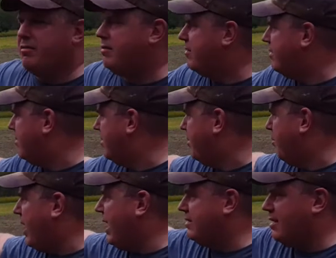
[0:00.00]
the
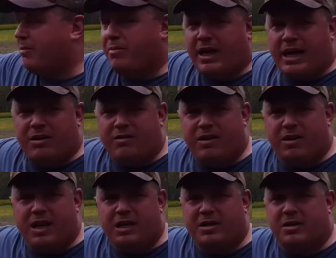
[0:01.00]
brassica plot over
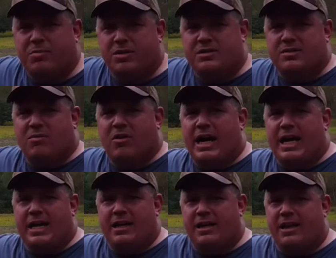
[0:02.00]
there. I did put some rye
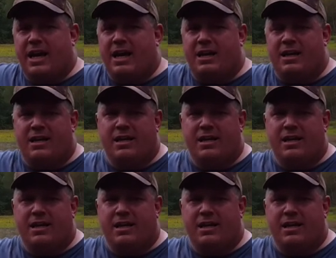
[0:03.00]
into that.